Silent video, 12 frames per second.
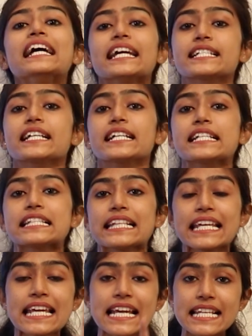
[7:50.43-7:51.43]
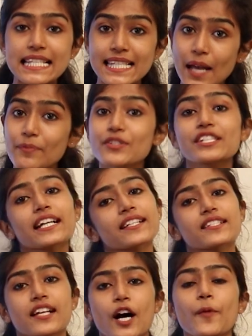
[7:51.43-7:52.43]
it is the
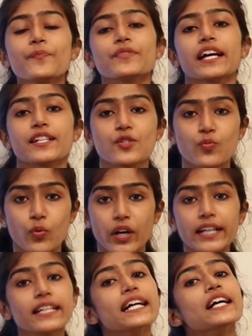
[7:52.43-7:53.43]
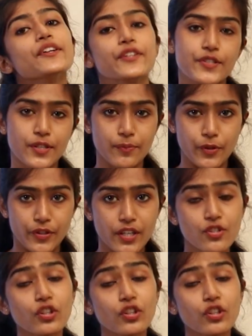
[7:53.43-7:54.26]
subject term that is what distributed.